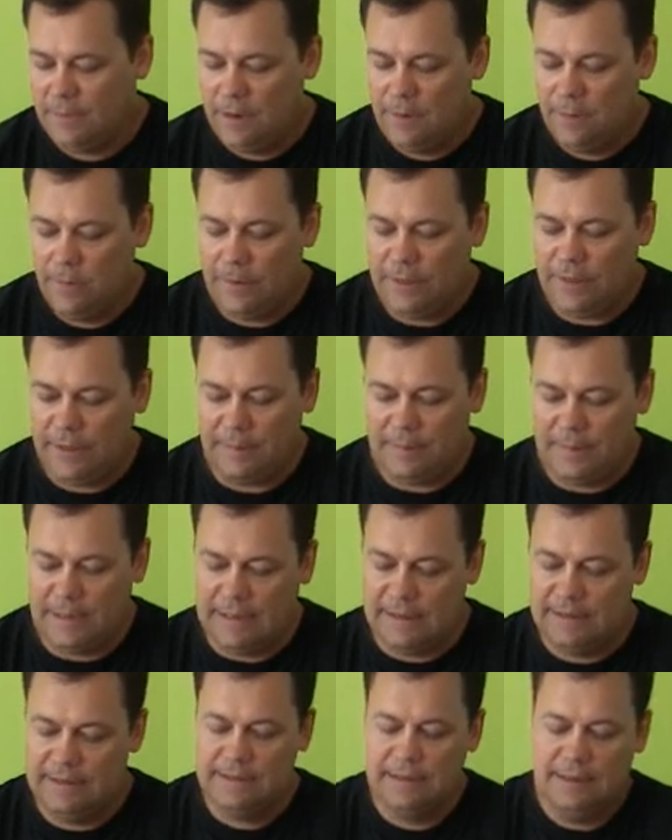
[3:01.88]
What that
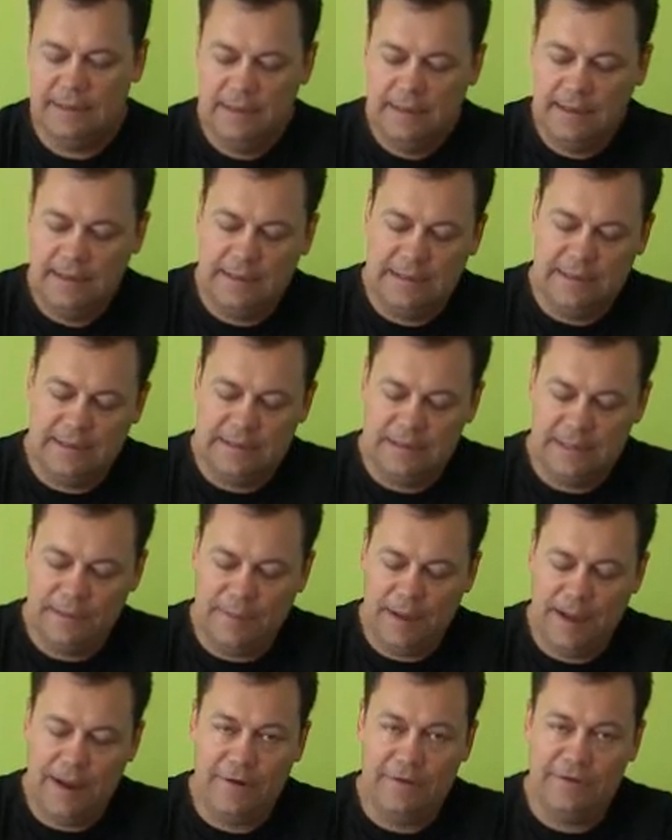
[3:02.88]
means is the
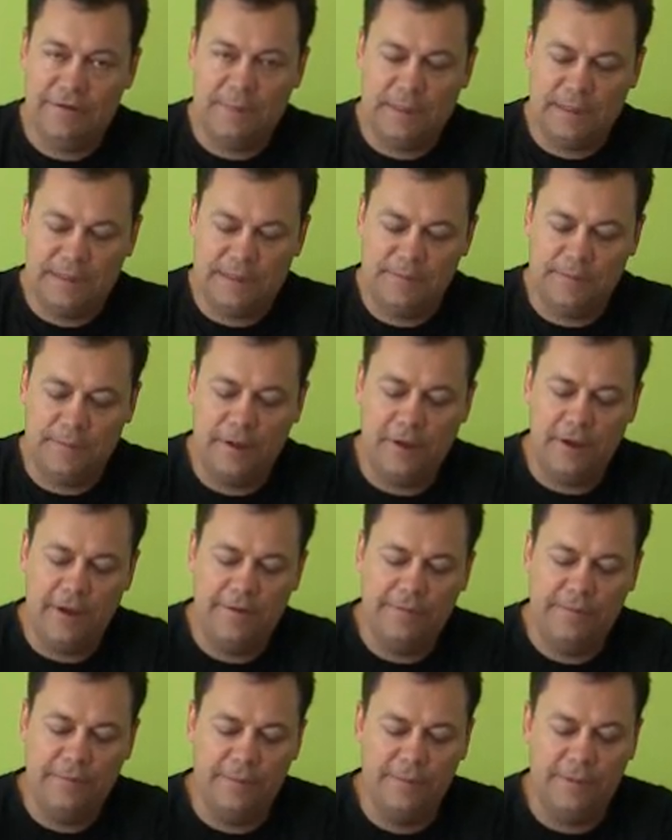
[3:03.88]
power has been supplied
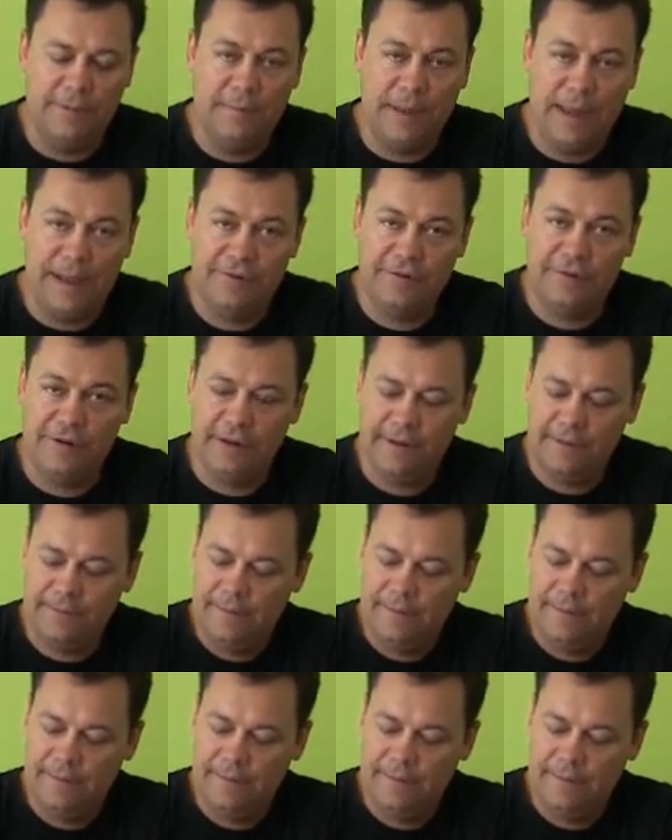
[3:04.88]
from the battery